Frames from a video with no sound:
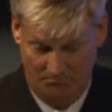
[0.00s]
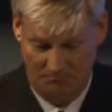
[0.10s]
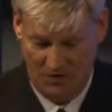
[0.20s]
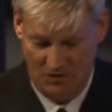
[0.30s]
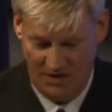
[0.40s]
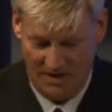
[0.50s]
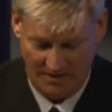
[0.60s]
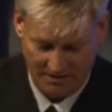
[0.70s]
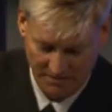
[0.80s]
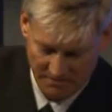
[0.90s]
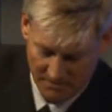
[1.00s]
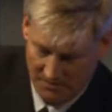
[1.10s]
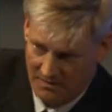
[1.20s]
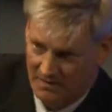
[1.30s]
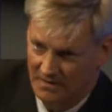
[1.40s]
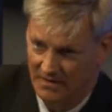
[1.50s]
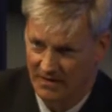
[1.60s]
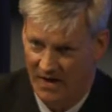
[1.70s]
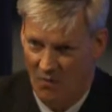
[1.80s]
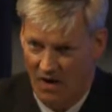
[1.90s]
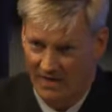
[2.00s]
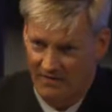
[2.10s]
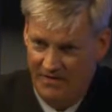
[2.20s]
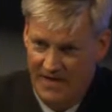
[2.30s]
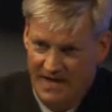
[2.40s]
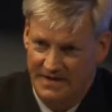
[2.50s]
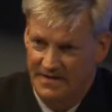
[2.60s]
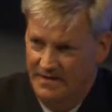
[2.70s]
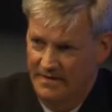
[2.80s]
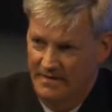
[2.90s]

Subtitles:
Two things. They want this,